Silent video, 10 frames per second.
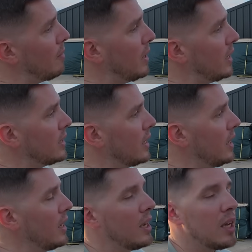that mess,
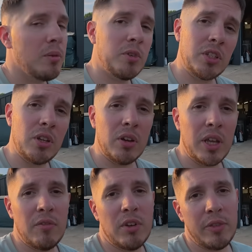and I'm going to start
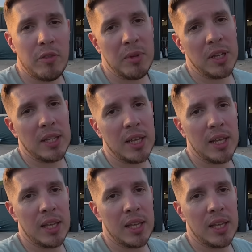getting ready for bed.